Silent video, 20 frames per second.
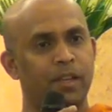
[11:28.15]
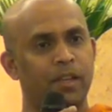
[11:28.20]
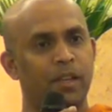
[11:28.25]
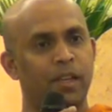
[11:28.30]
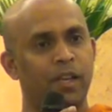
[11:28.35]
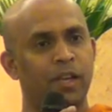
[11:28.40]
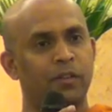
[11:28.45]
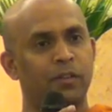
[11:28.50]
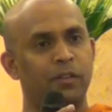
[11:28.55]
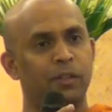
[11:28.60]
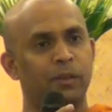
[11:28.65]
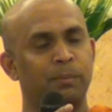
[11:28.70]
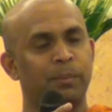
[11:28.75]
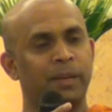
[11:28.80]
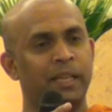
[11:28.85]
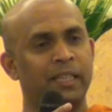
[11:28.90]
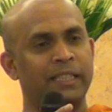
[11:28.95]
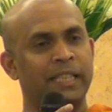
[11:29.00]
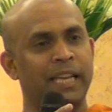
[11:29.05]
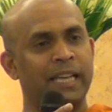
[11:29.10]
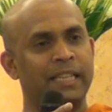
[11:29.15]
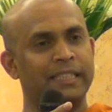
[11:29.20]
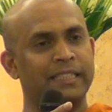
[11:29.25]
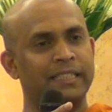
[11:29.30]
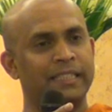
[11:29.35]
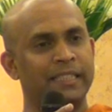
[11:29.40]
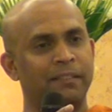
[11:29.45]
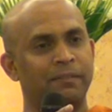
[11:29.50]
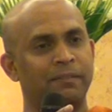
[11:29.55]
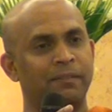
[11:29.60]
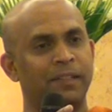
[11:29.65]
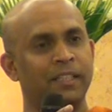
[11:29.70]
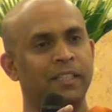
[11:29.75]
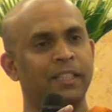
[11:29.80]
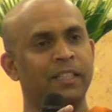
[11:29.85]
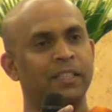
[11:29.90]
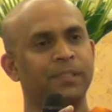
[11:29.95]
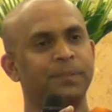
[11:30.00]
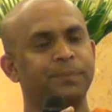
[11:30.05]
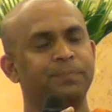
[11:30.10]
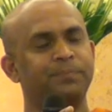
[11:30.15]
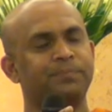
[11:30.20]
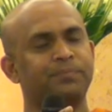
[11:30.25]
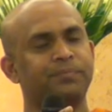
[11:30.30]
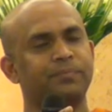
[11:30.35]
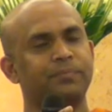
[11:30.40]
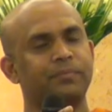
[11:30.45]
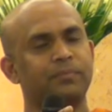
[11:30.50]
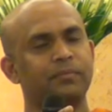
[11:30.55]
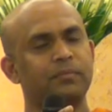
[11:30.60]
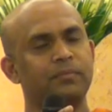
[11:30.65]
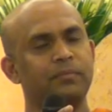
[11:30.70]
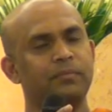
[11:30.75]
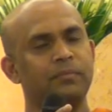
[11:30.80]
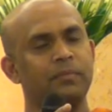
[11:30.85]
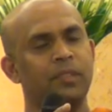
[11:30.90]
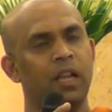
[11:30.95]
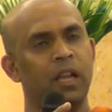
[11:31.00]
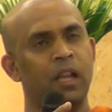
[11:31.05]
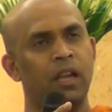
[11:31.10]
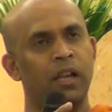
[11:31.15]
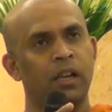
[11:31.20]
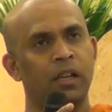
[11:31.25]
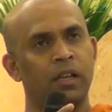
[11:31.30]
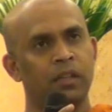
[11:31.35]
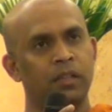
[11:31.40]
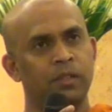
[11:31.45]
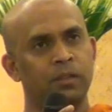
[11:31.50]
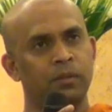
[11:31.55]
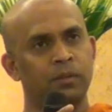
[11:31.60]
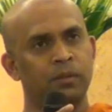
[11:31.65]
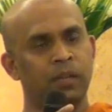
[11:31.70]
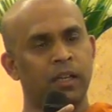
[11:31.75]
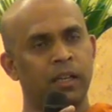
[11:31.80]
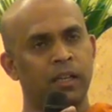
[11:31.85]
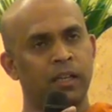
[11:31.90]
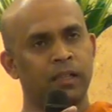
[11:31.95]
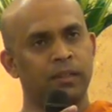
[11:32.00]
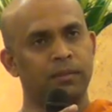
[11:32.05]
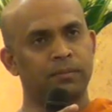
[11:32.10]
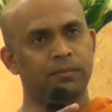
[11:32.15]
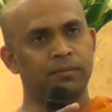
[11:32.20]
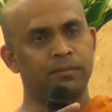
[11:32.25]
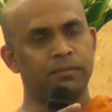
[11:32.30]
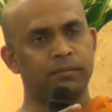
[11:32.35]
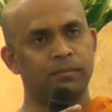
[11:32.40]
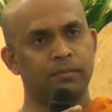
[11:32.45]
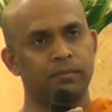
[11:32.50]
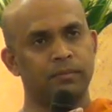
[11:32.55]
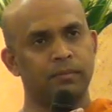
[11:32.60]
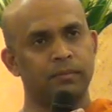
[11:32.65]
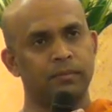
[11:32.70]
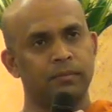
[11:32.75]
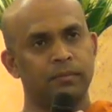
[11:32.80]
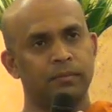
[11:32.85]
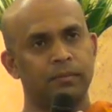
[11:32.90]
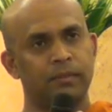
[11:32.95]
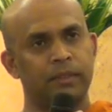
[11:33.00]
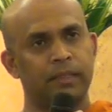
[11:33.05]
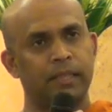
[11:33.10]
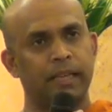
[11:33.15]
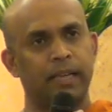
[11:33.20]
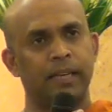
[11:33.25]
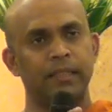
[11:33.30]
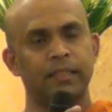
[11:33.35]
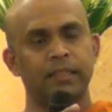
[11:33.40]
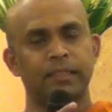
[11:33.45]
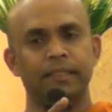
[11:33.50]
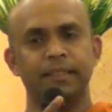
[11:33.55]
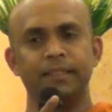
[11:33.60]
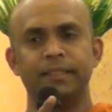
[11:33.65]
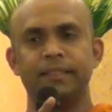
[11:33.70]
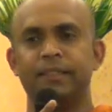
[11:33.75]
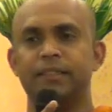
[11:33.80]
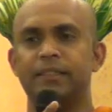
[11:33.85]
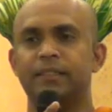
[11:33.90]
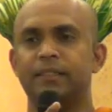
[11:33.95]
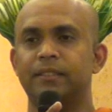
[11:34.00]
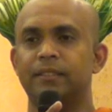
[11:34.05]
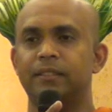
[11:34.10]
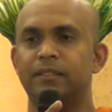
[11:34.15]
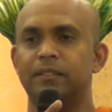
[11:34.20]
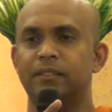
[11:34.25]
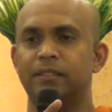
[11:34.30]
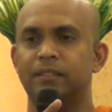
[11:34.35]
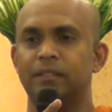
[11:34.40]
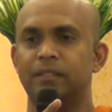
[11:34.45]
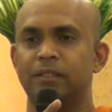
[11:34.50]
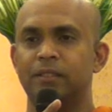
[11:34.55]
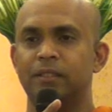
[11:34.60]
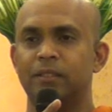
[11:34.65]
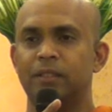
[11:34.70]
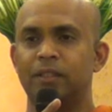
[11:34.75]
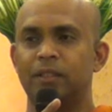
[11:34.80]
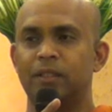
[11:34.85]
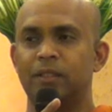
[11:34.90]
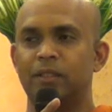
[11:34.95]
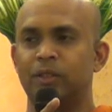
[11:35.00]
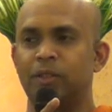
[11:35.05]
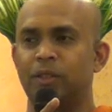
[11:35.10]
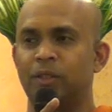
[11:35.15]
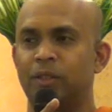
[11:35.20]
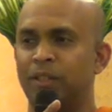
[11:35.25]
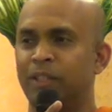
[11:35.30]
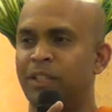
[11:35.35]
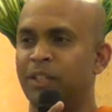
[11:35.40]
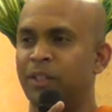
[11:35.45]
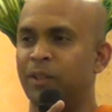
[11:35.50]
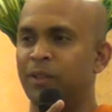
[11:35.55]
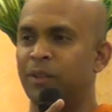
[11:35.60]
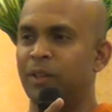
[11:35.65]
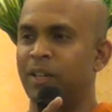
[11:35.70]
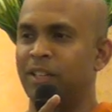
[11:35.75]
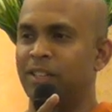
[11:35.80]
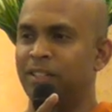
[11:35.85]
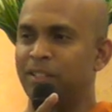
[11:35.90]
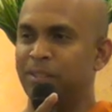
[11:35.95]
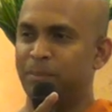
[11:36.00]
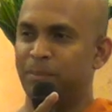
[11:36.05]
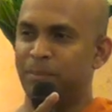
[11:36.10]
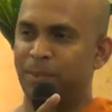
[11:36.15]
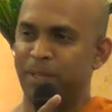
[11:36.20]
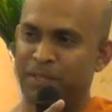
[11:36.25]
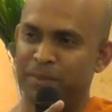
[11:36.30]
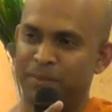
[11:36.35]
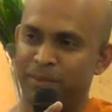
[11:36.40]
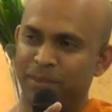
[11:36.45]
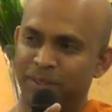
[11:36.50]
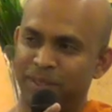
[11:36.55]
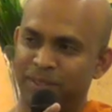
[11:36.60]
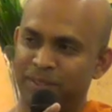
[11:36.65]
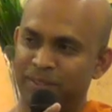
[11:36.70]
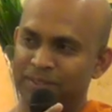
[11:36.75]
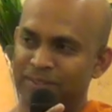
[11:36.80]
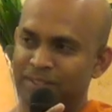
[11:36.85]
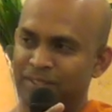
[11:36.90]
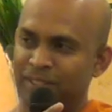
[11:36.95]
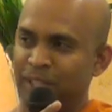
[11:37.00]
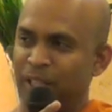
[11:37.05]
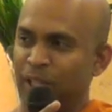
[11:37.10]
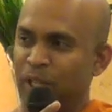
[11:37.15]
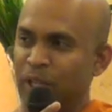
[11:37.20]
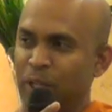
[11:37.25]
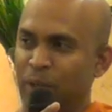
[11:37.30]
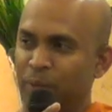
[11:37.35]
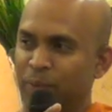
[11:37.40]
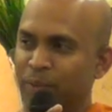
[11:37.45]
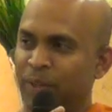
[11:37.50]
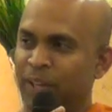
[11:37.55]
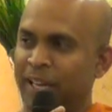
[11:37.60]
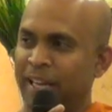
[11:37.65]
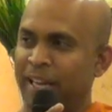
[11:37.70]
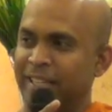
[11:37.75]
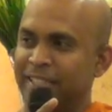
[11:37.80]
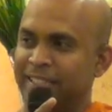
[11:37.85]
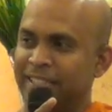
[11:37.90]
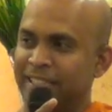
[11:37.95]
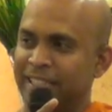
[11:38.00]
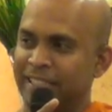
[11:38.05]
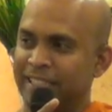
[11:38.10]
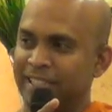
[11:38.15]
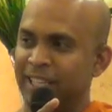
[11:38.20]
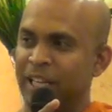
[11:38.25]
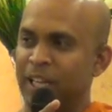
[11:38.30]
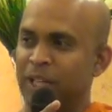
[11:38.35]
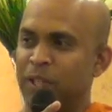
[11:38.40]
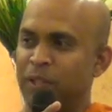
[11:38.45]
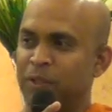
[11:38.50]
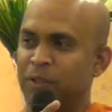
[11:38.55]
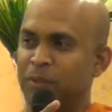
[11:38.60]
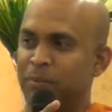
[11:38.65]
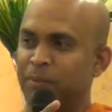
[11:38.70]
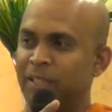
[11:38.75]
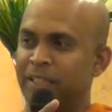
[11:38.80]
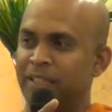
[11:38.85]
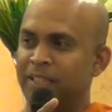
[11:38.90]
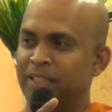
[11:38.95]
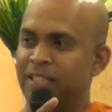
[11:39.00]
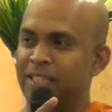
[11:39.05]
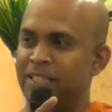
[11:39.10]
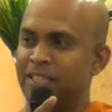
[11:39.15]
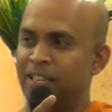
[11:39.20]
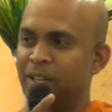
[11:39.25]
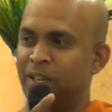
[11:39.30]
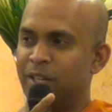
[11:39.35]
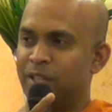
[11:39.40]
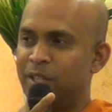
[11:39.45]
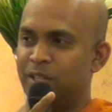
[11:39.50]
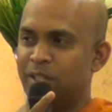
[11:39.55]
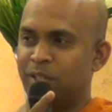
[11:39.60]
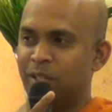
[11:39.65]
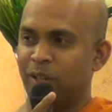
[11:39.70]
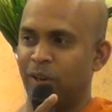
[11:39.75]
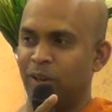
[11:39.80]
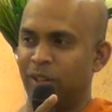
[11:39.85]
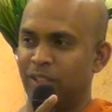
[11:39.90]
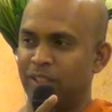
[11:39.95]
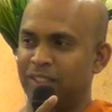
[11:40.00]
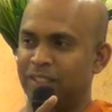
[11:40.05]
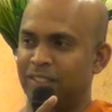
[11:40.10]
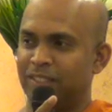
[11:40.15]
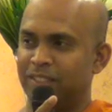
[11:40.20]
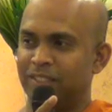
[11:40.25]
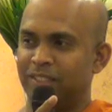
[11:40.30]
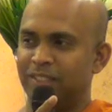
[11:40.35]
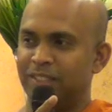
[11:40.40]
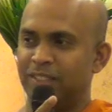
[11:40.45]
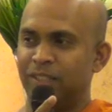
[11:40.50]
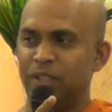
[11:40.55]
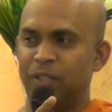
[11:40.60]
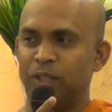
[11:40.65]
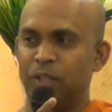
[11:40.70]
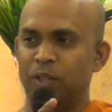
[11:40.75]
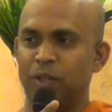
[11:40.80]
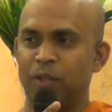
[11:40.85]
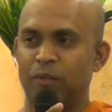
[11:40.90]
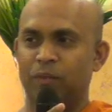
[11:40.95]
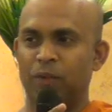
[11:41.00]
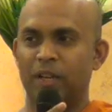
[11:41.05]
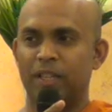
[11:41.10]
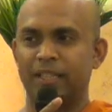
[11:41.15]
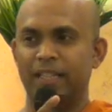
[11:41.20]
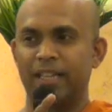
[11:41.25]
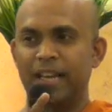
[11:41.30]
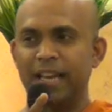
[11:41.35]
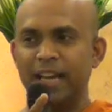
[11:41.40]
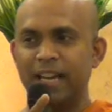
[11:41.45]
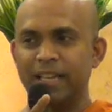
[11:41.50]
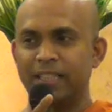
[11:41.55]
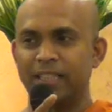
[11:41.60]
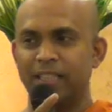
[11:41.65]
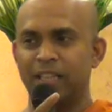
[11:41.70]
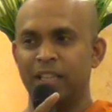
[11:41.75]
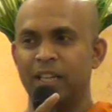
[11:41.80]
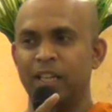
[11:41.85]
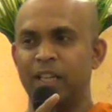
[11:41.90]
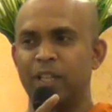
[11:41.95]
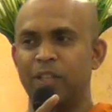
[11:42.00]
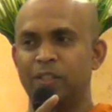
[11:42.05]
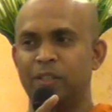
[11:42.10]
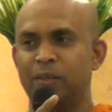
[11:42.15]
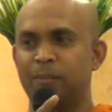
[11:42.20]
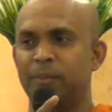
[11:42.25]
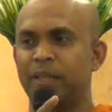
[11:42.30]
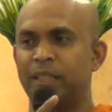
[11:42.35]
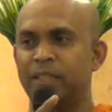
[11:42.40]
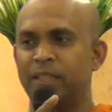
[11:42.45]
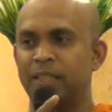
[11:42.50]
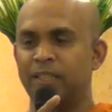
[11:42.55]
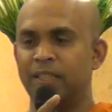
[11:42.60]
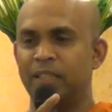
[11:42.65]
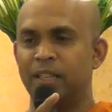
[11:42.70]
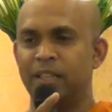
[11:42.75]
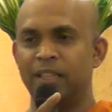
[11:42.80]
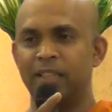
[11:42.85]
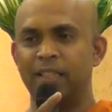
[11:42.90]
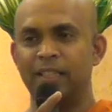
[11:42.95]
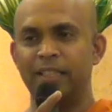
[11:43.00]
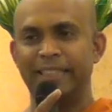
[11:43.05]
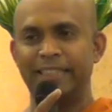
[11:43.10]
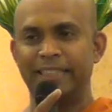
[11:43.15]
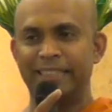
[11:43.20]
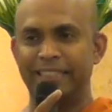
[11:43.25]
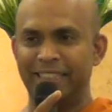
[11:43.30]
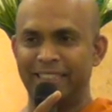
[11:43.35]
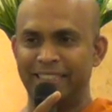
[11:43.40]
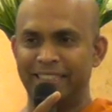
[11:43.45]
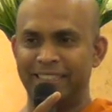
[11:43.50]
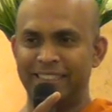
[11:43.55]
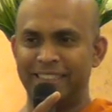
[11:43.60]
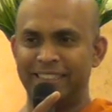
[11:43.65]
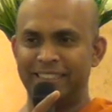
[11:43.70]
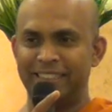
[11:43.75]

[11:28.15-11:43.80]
And your breath can tell whether you are anxious or whether you are peaceful. If you are anxious, your breath is short. If you are relaxed, your breath is little lengthy.